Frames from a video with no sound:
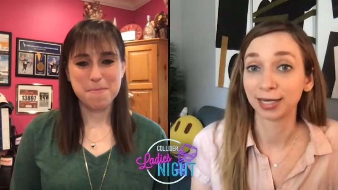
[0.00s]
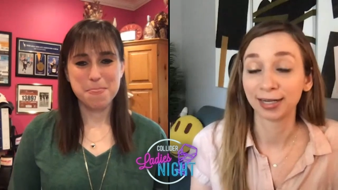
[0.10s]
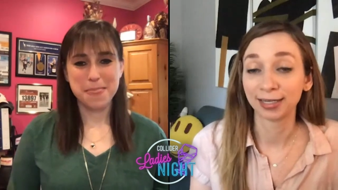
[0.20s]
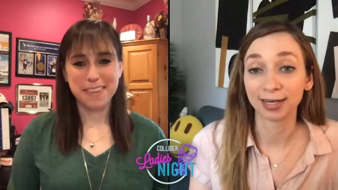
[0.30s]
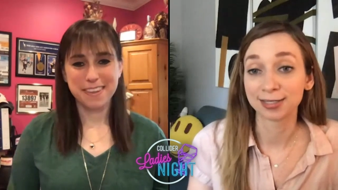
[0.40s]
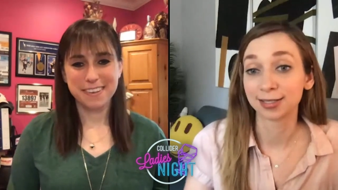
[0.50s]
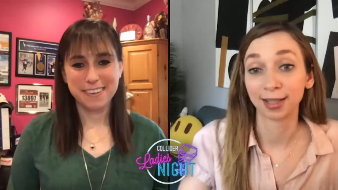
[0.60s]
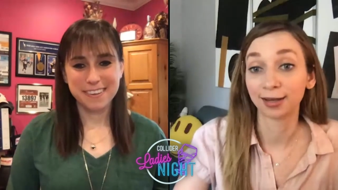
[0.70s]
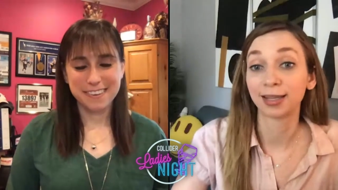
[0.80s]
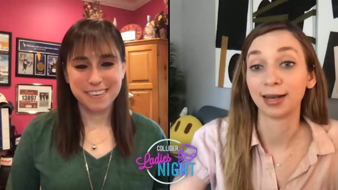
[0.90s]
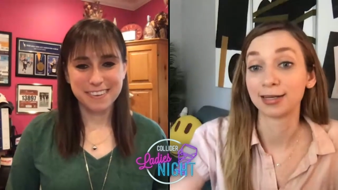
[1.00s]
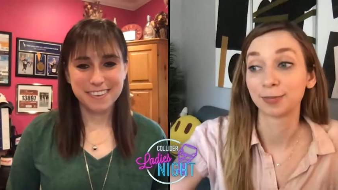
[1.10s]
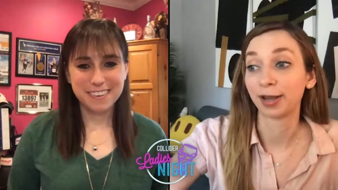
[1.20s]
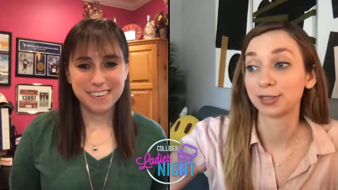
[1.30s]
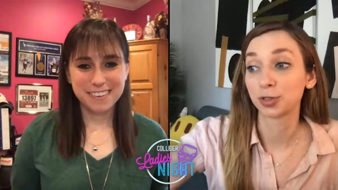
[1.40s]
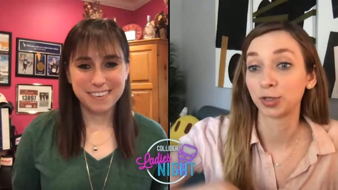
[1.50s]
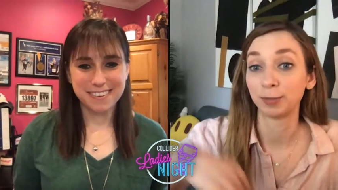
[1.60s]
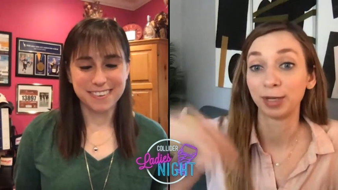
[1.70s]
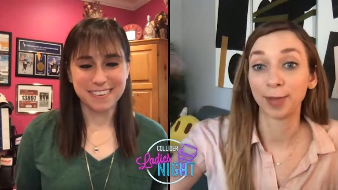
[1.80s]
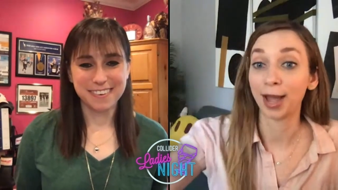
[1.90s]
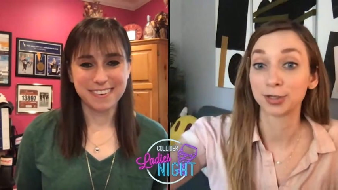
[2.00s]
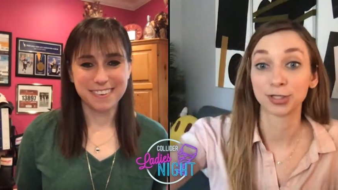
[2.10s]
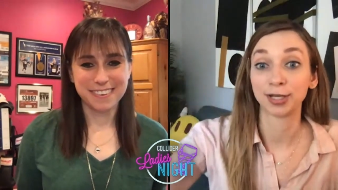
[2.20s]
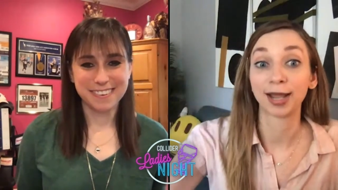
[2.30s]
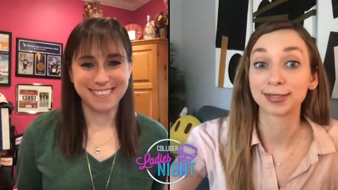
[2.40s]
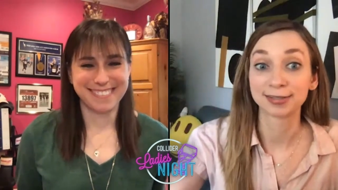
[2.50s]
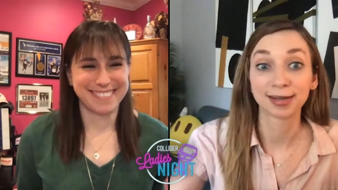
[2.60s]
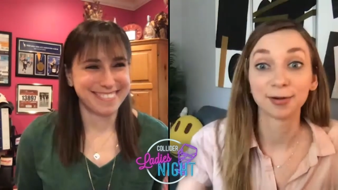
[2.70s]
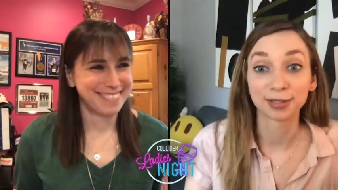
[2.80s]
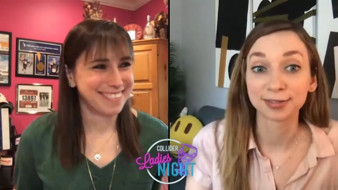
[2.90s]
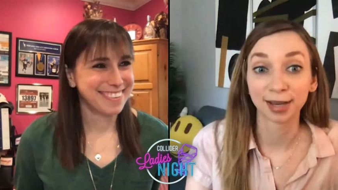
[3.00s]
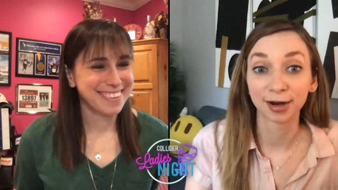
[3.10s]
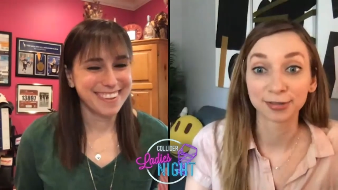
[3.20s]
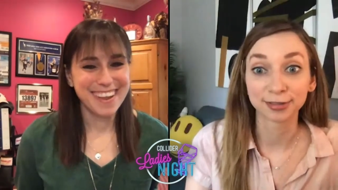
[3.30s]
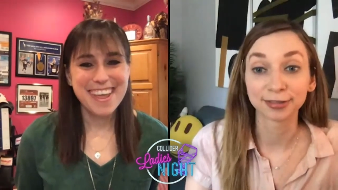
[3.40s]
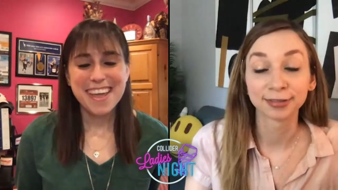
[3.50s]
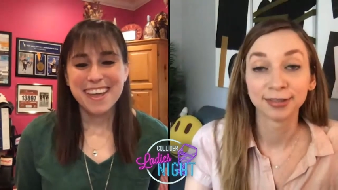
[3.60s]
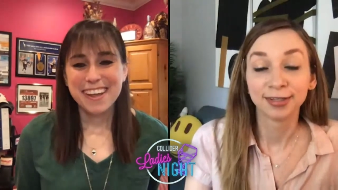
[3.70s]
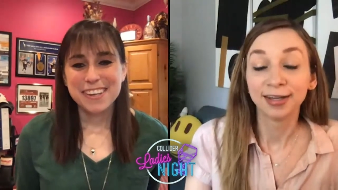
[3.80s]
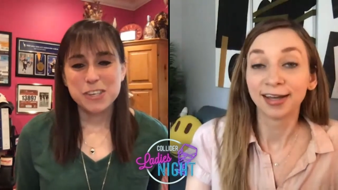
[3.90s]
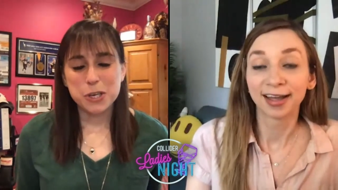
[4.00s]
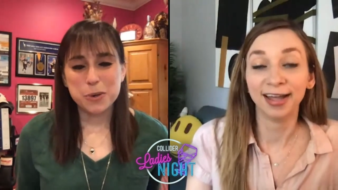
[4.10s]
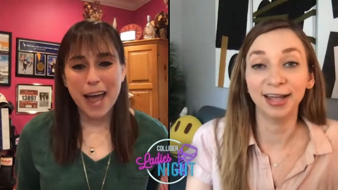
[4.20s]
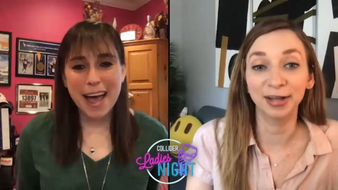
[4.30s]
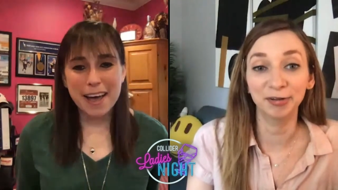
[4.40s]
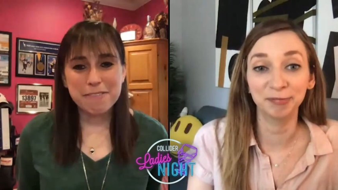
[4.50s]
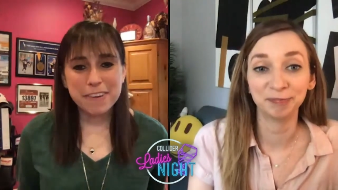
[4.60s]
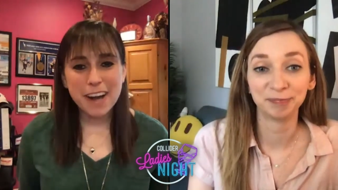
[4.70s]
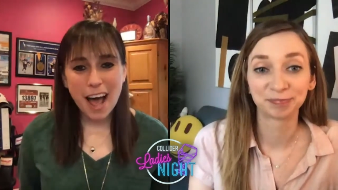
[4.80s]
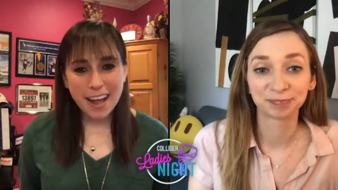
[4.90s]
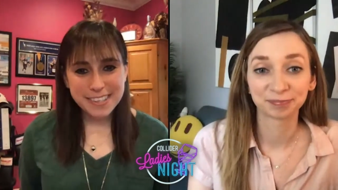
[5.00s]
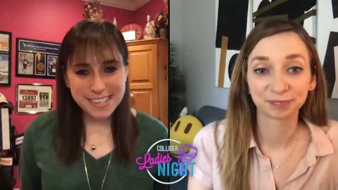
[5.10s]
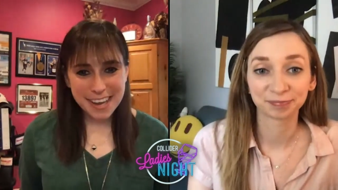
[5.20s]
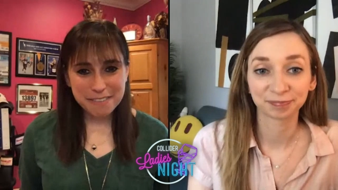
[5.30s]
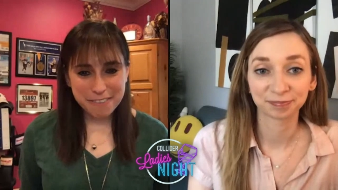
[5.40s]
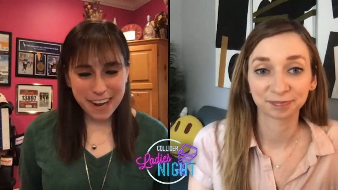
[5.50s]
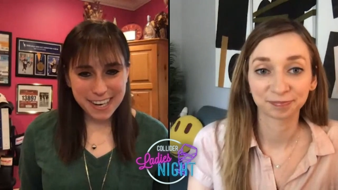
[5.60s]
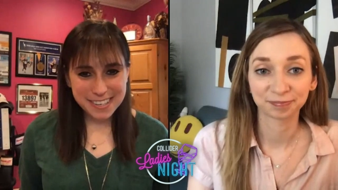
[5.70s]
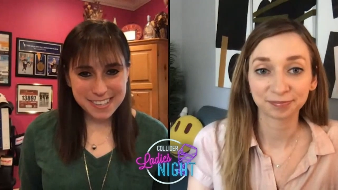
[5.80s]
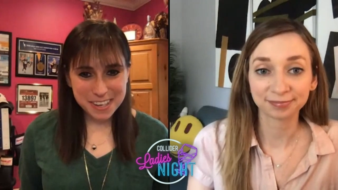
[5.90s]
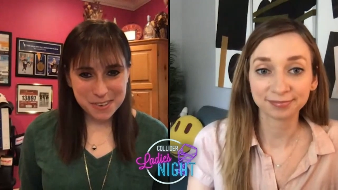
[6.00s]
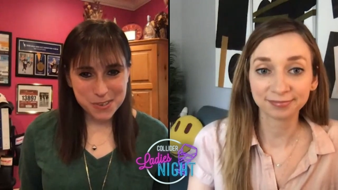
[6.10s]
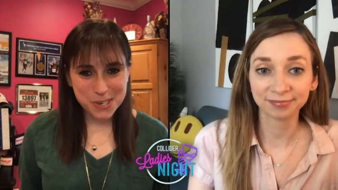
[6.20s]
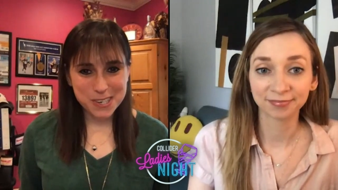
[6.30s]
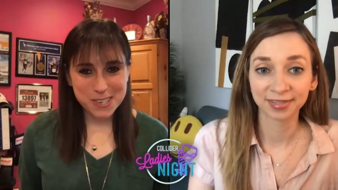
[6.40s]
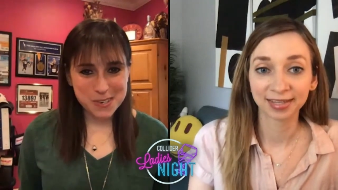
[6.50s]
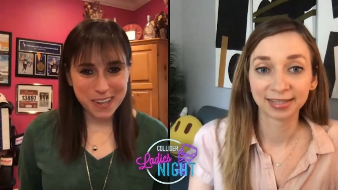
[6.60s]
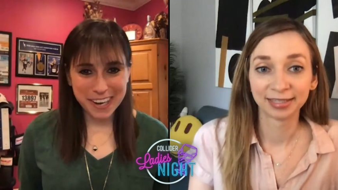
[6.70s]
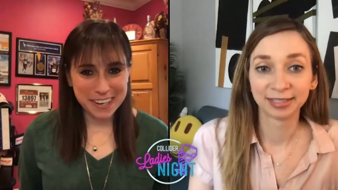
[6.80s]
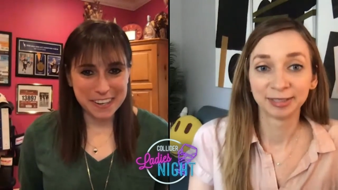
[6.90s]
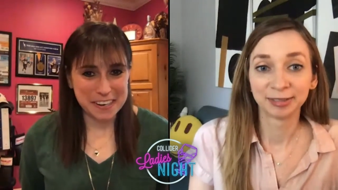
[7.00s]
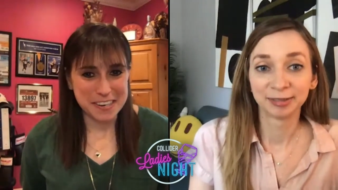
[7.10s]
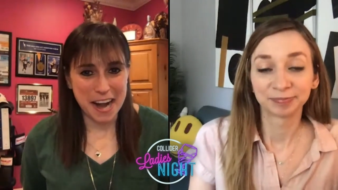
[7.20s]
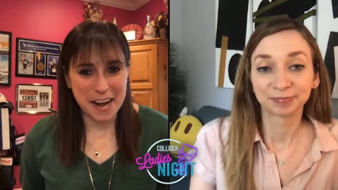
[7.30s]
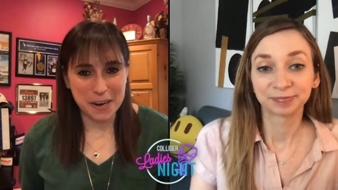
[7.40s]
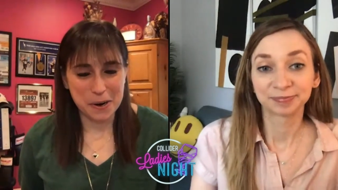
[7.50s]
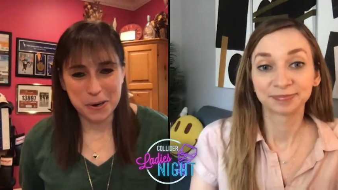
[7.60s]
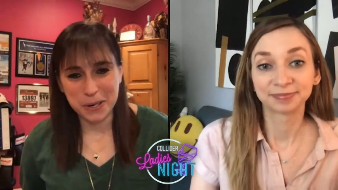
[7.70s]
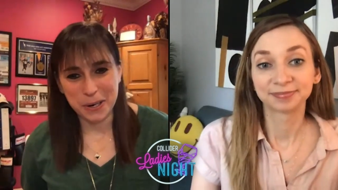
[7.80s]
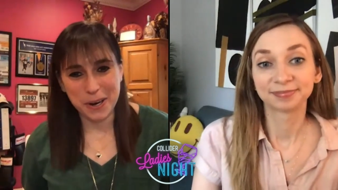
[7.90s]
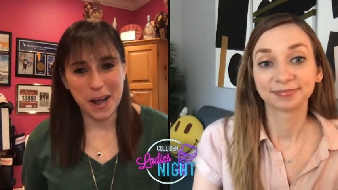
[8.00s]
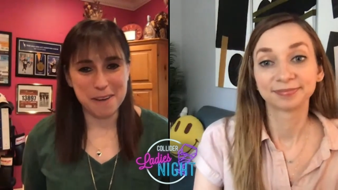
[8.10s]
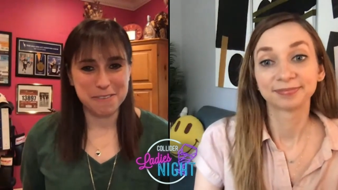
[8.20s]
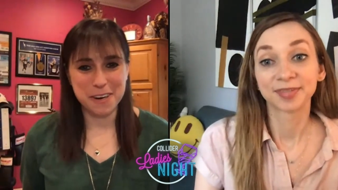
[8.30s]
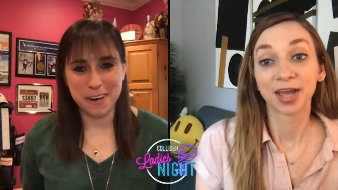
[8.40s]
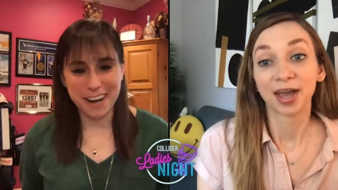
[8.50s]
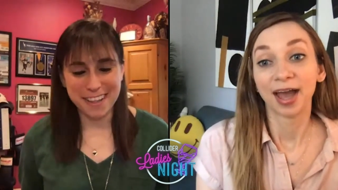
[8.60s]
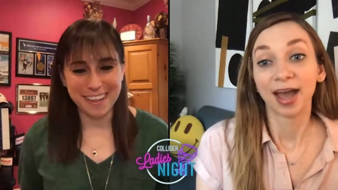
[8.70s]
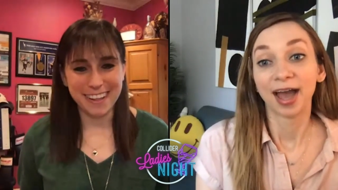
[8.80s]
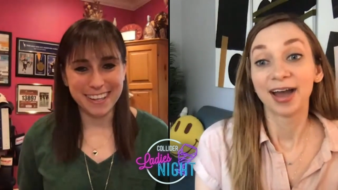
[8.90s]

Speaker 1: that I needed to like get into my screaming match the next day with this
Speaker 2: character. Do you have an onset vice that you turn to, like a like a diet coke or a coffee or anything